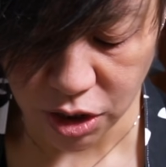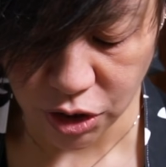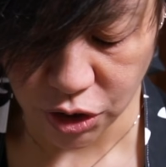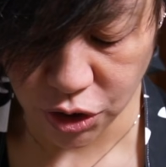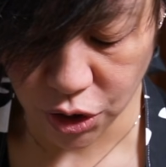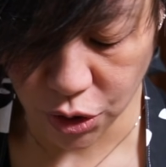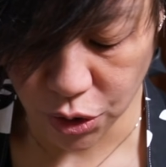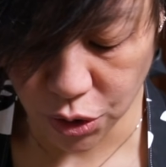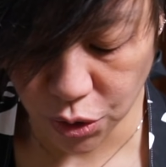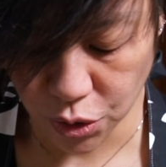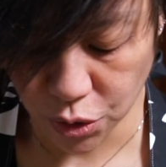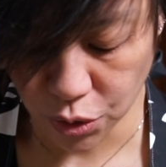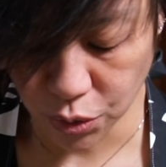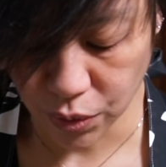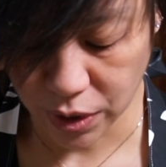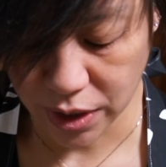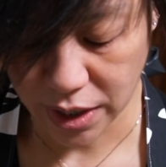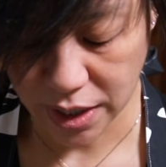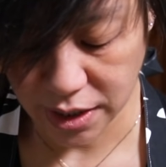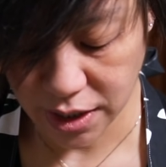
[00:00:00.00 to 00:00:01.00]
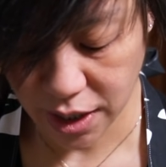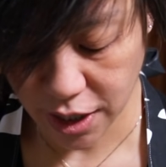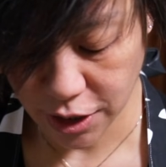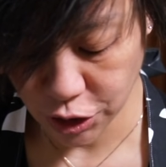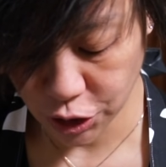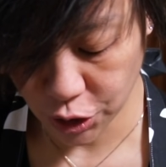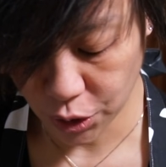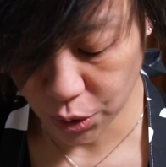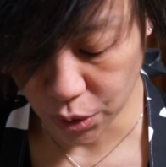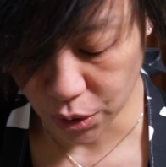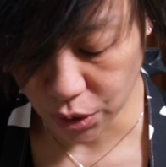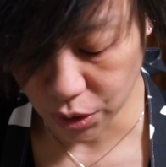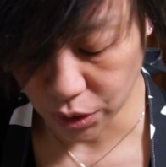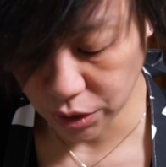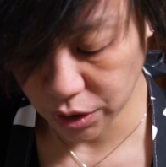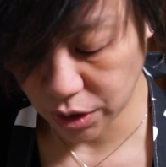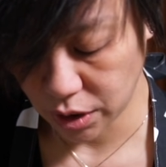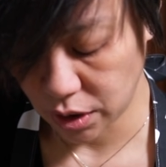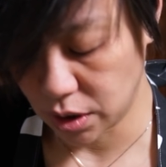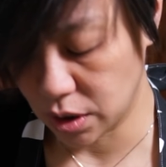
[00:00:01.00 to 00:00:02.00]
So when I touch
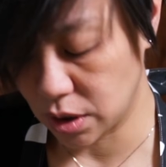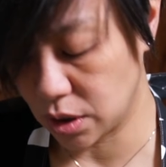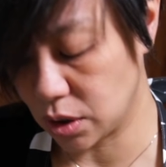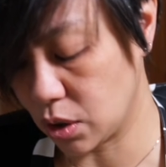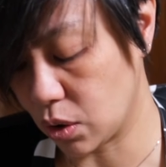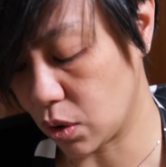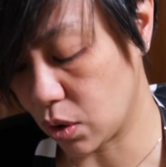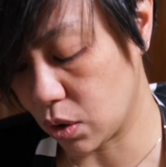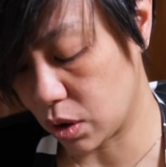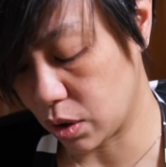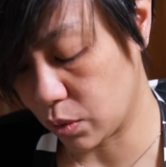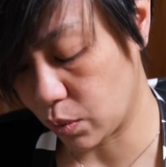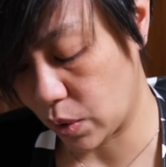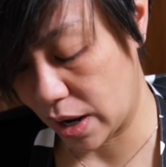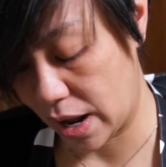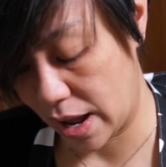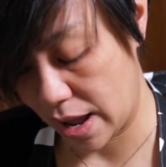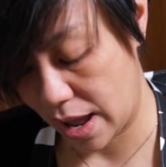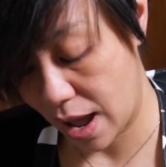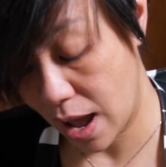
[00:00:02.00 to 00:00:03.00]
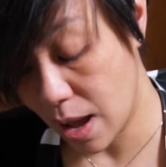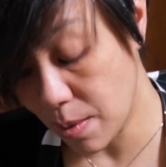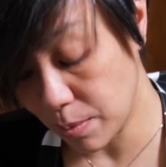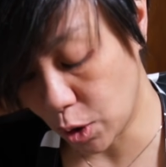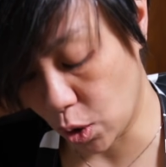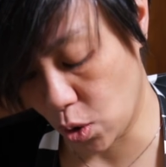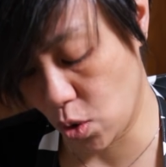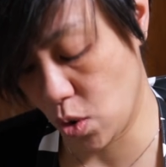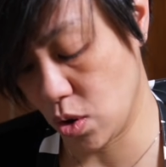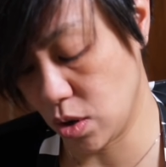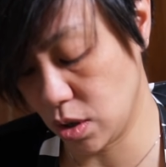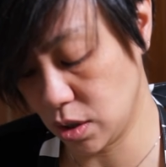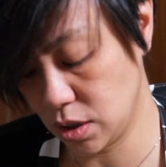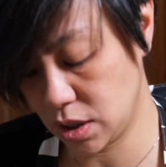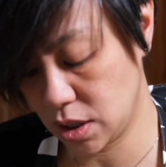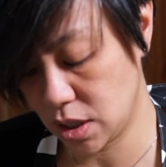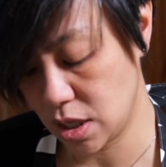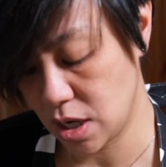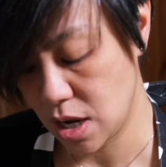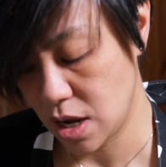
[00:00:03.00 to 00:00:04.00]
cold, or when I am
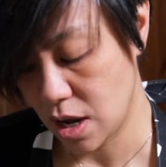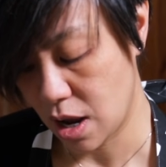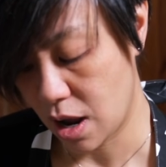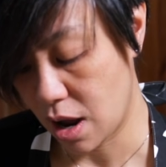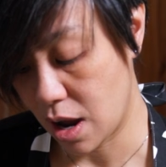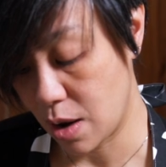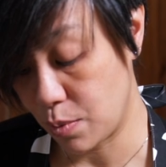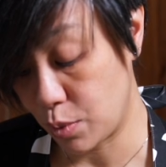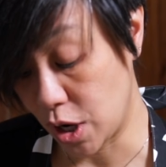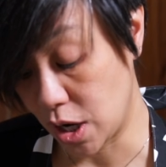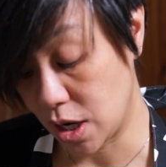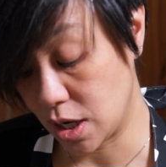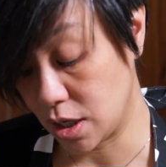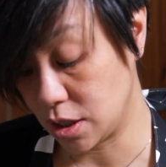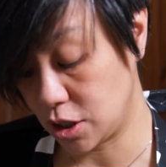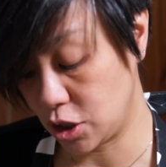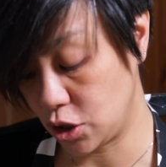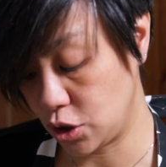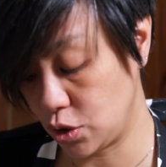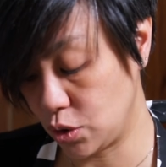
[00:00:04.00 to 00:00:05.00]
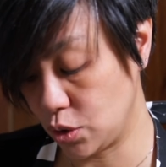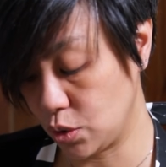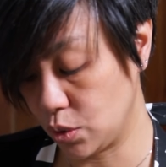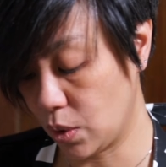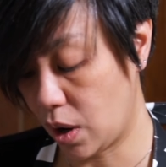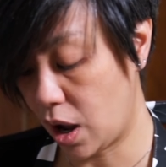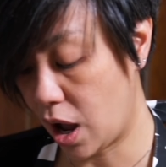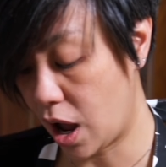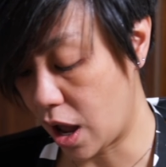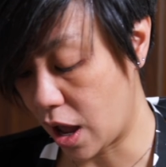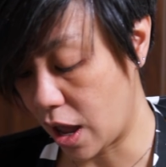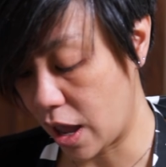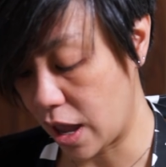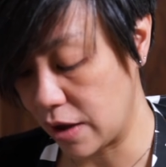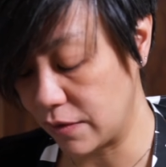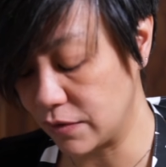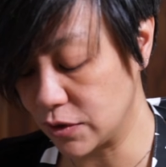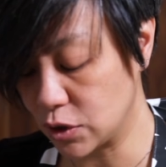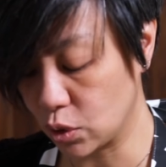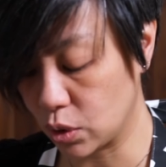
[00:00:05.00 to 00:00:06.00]
cold, I break into
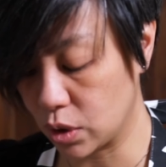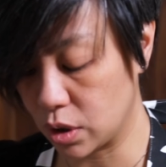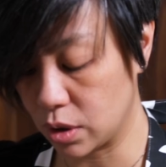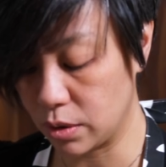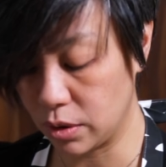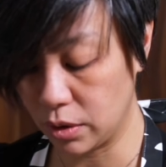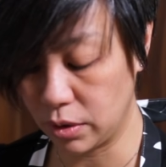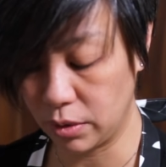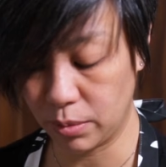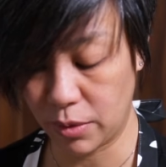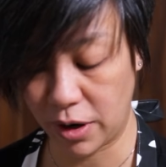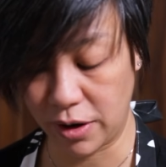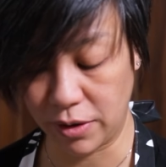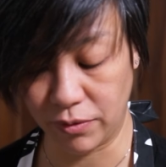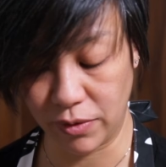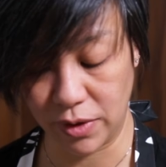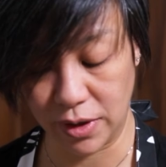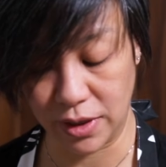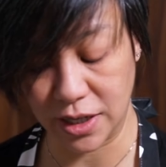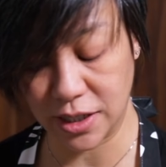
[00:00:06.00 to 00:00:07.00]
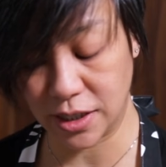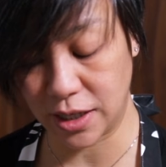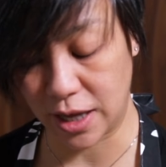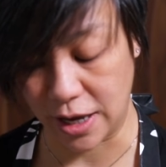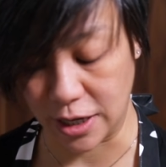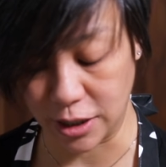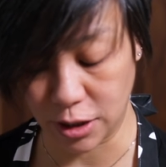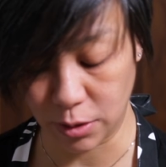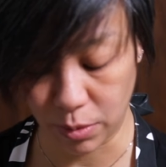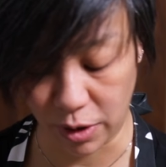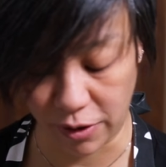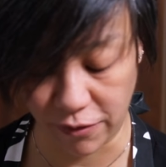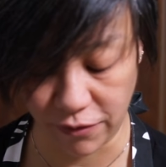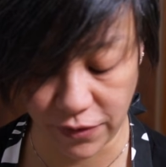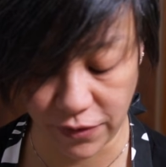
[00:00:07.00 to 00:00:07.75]
hives, or my in this case, my